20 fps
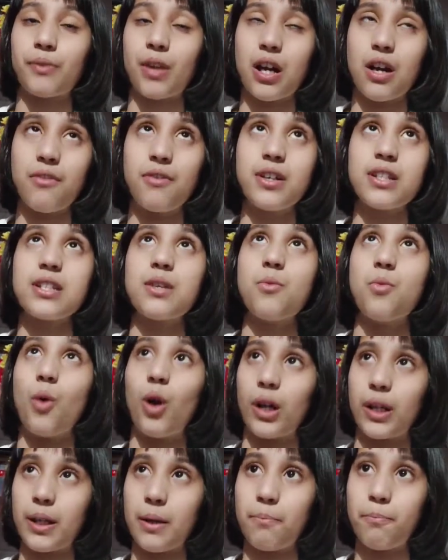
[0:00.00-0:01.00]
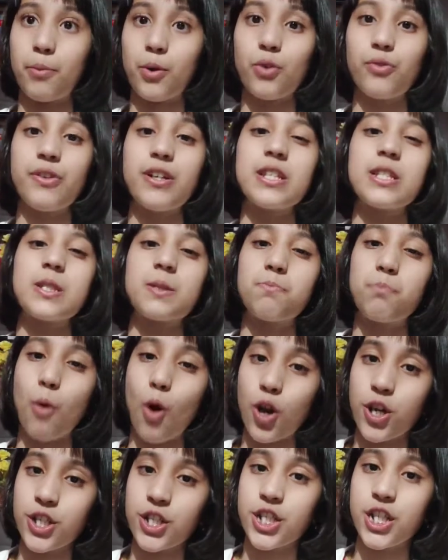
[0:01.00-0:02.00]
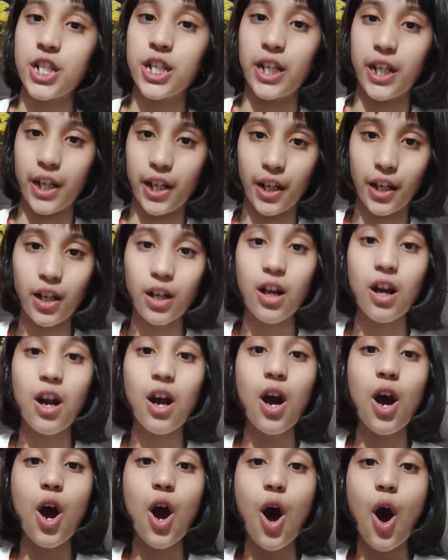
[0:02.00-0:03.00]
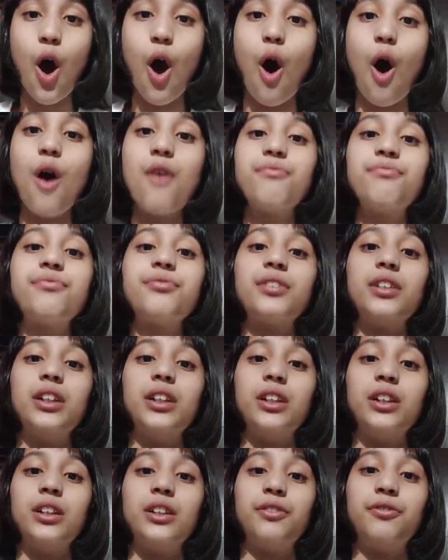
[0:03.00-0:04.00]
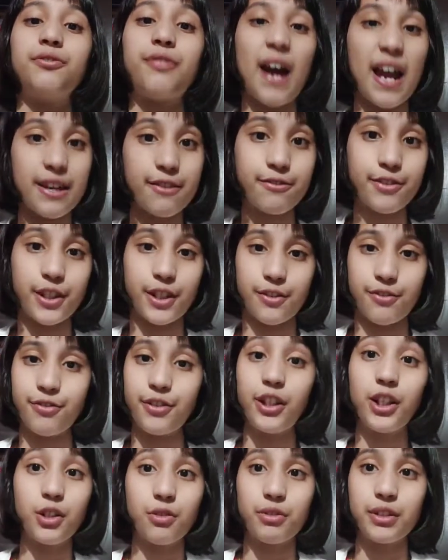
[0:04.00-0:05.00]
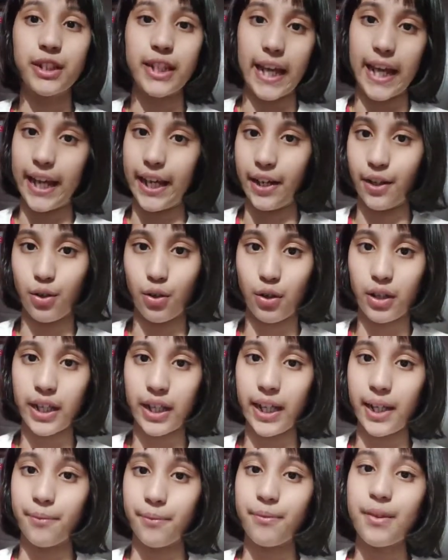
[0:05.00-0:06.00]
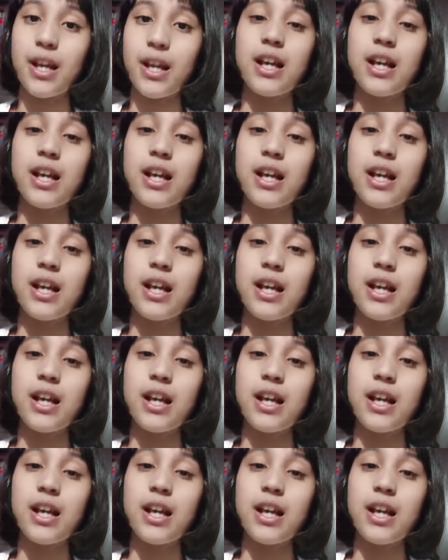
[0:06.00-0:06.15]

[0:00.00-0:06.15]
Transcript: covers a waterproof and spongy layer of fiber filled with air. Okay,